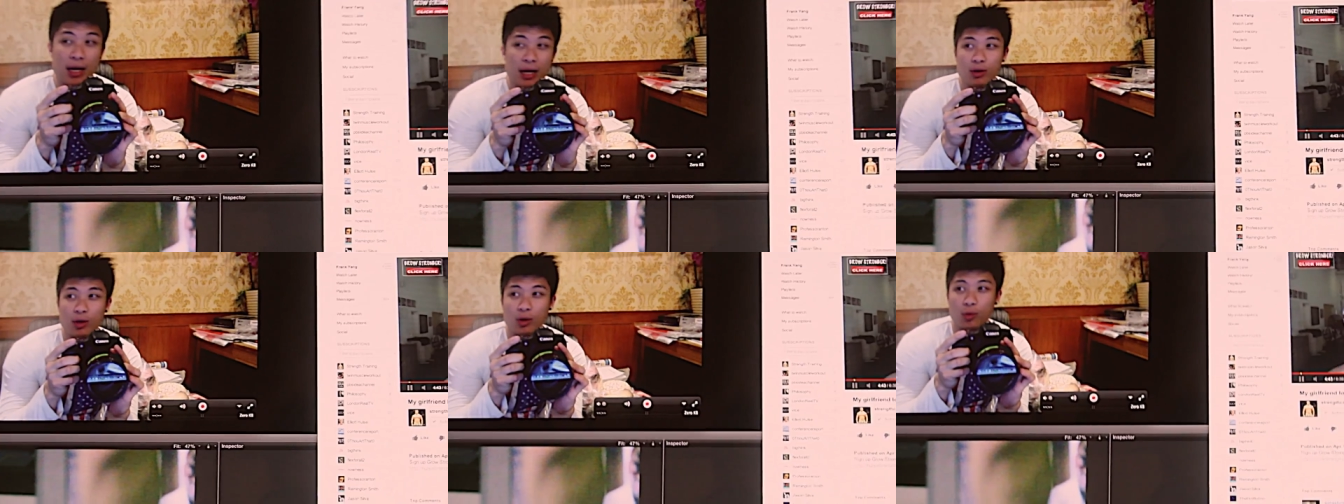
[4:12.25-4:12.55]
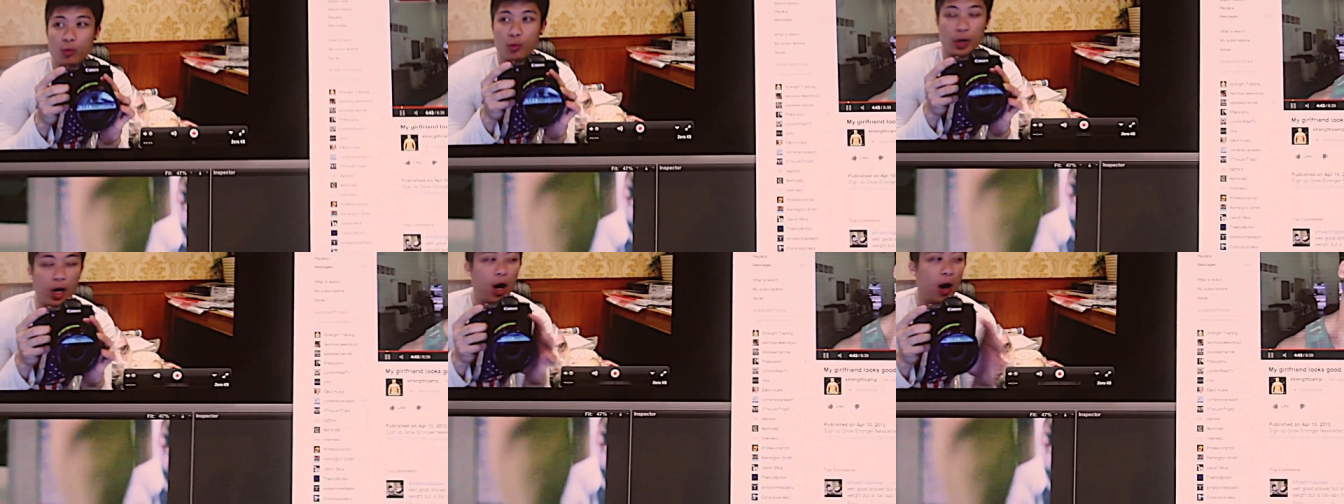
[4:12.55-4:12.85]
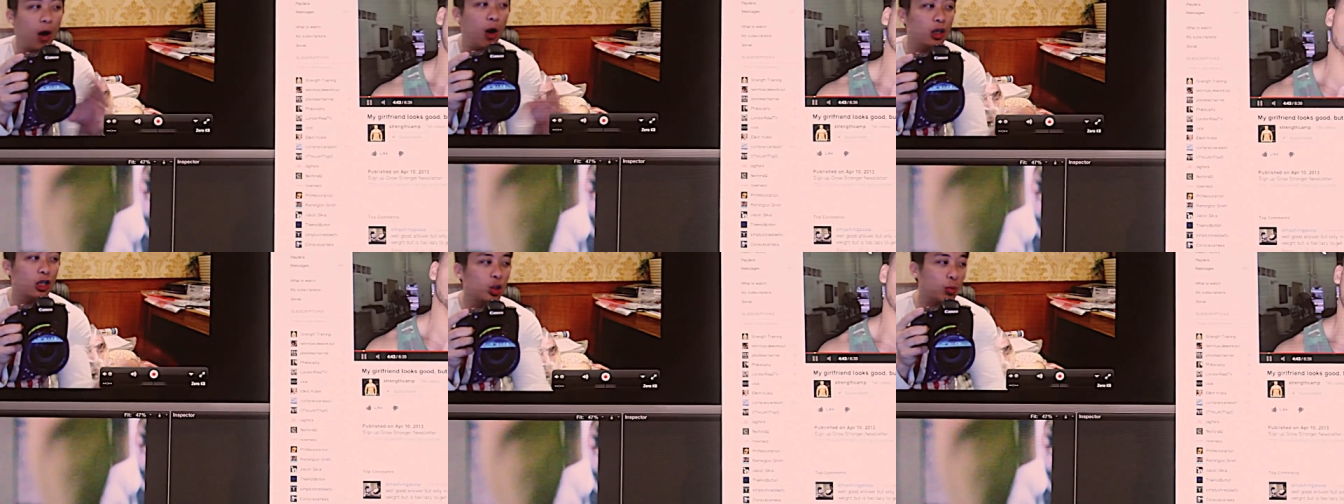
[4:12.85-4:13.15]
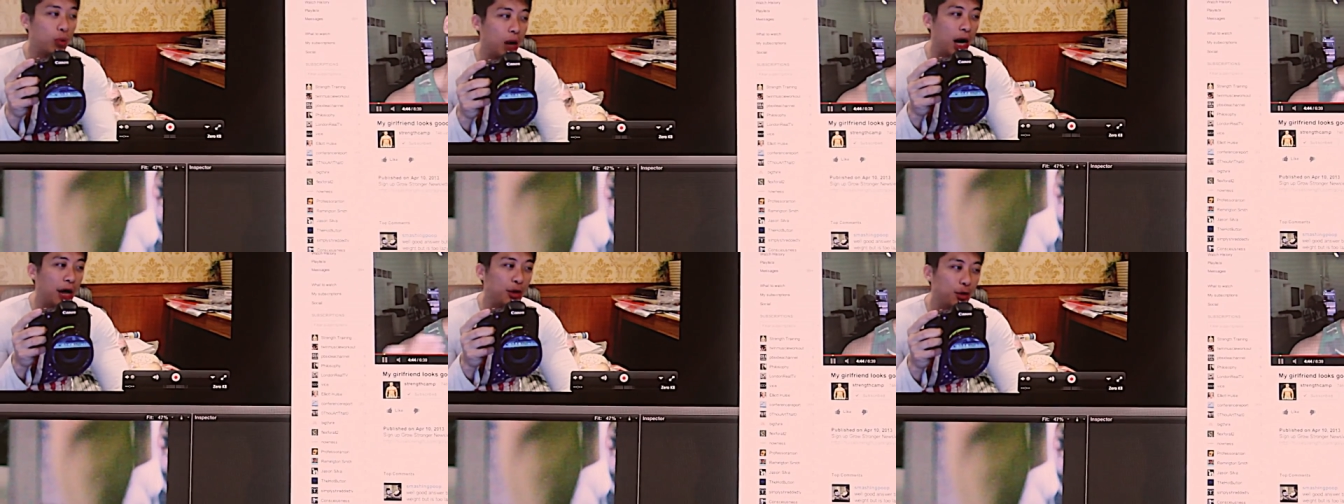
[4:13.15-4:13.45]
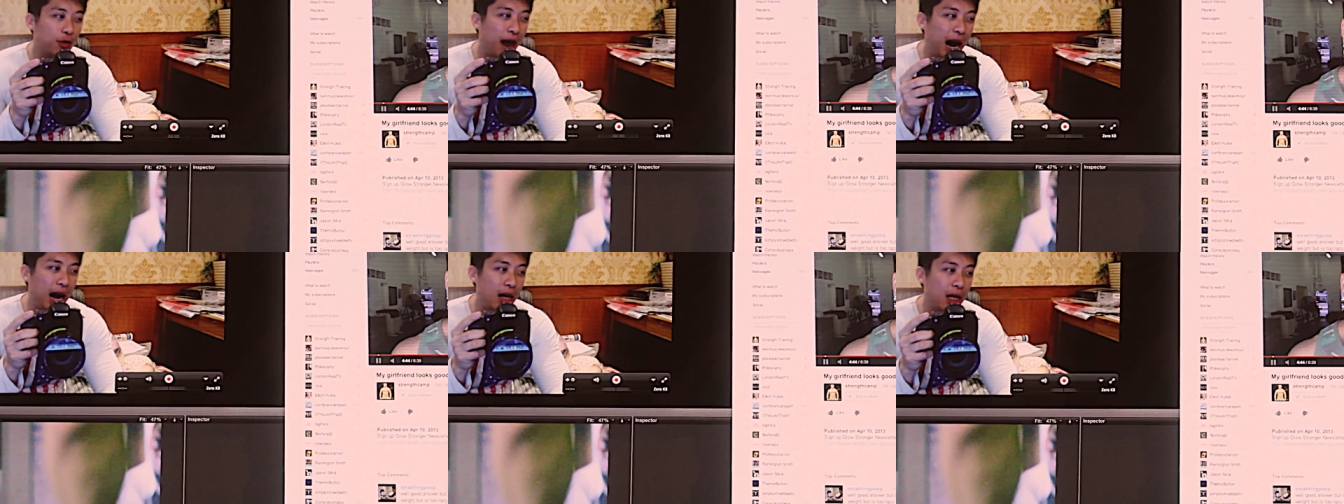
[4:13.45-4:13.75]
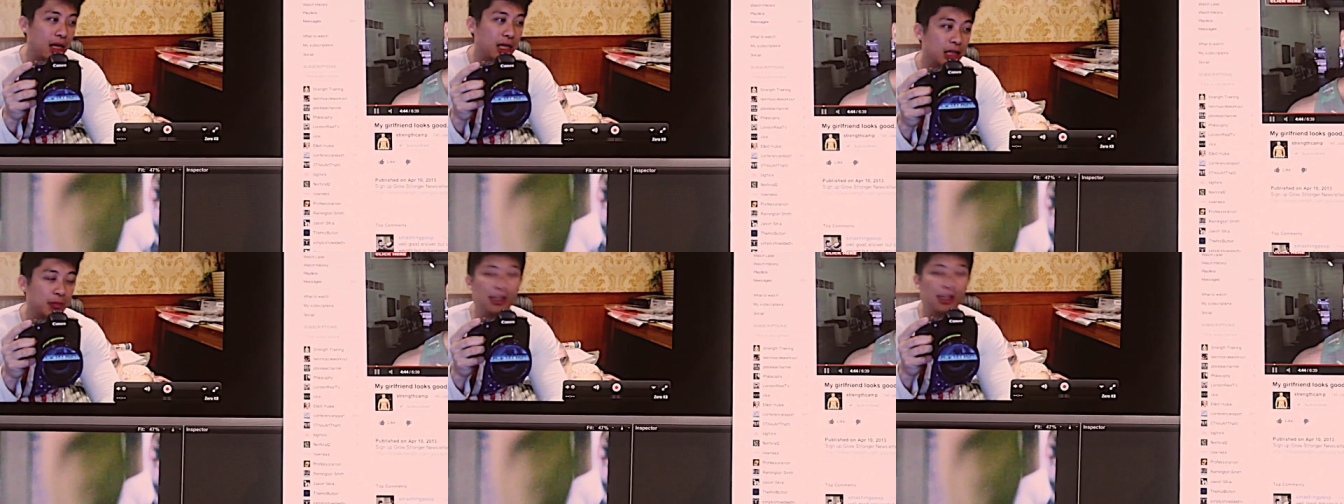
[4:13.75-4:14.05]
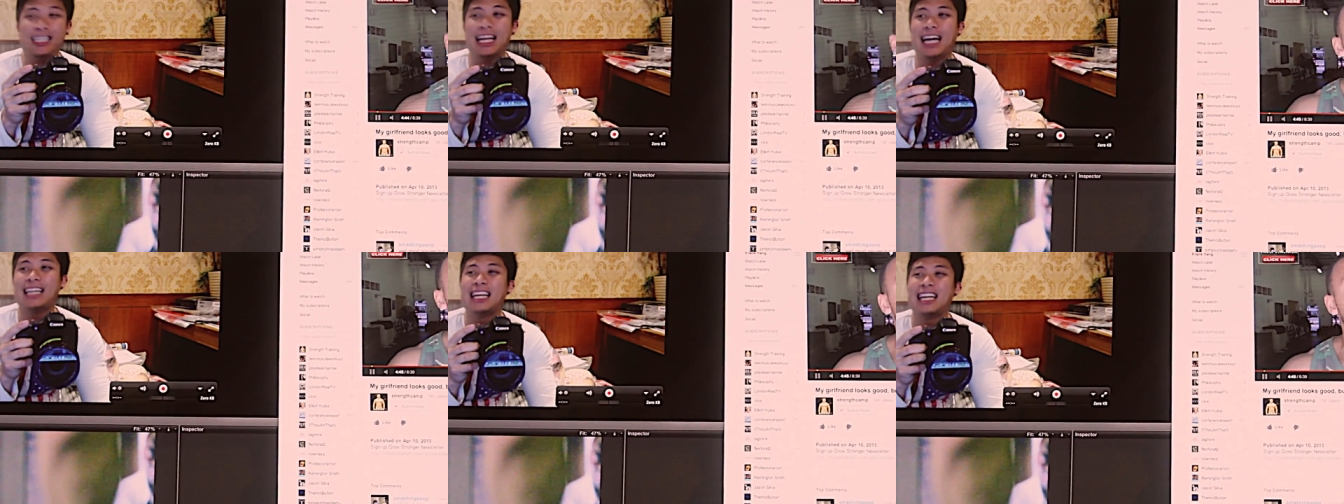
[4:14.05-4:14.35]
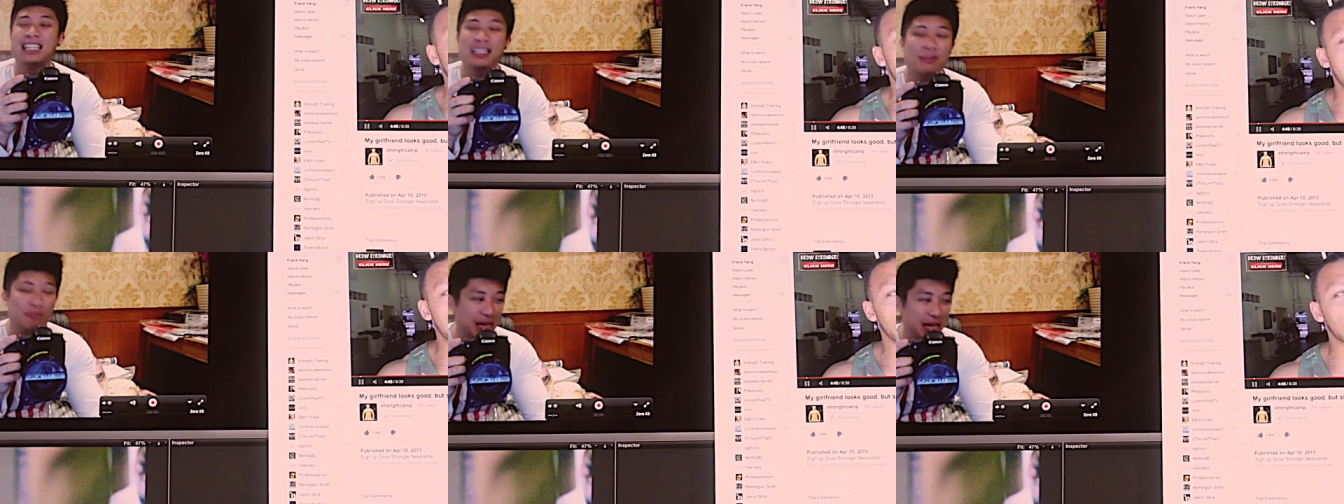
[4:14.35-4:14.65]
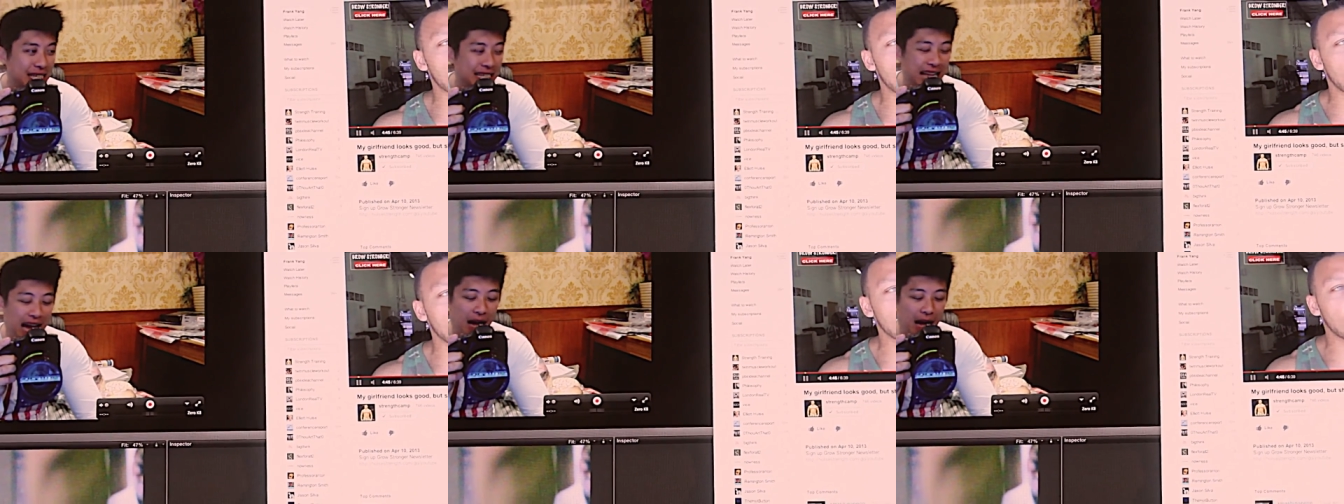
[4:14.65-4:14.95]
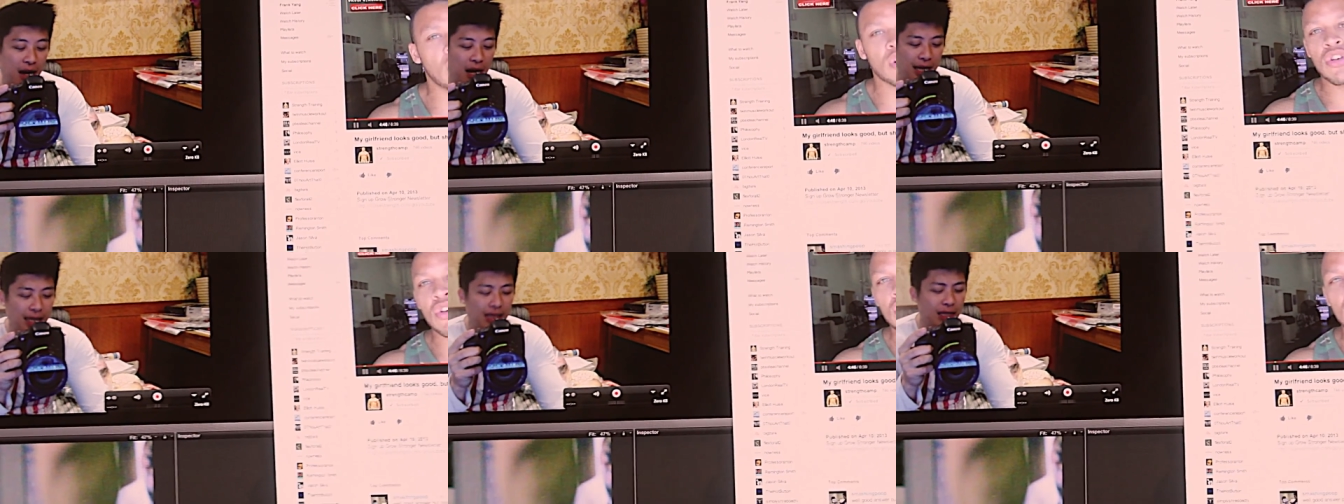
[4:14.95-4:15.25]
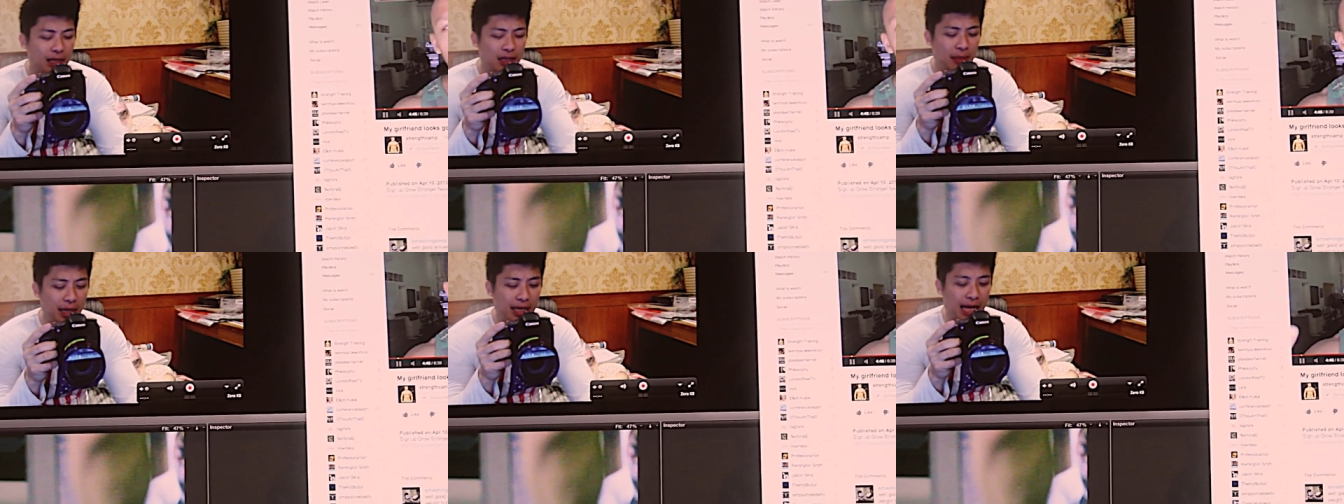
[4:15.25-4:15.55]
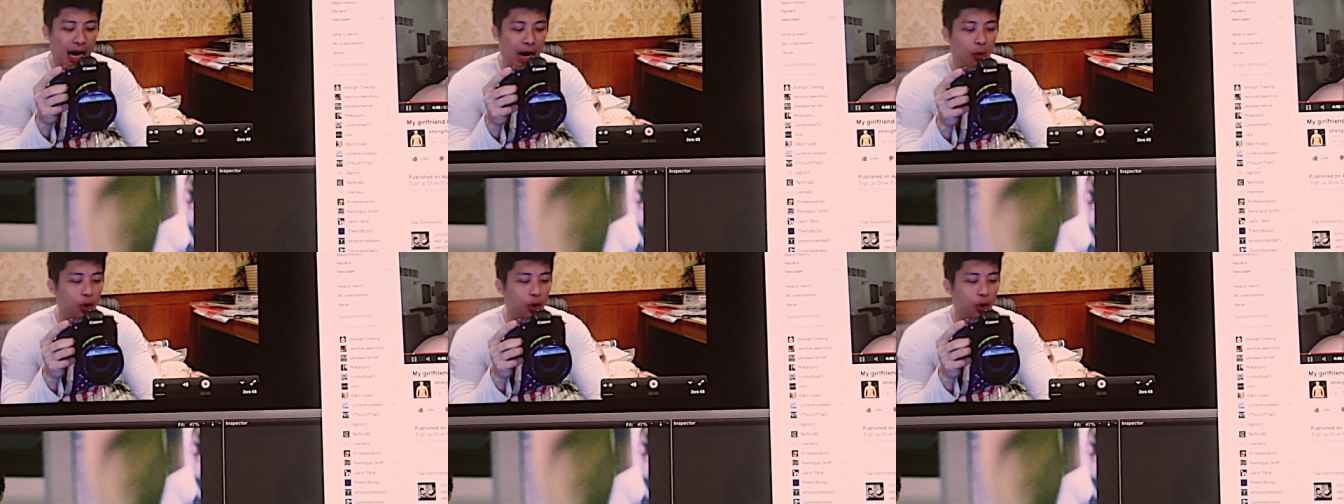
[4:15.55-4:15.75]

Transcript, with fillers: We are also prone to violence, but that doesn't mean that that doesn't mean that we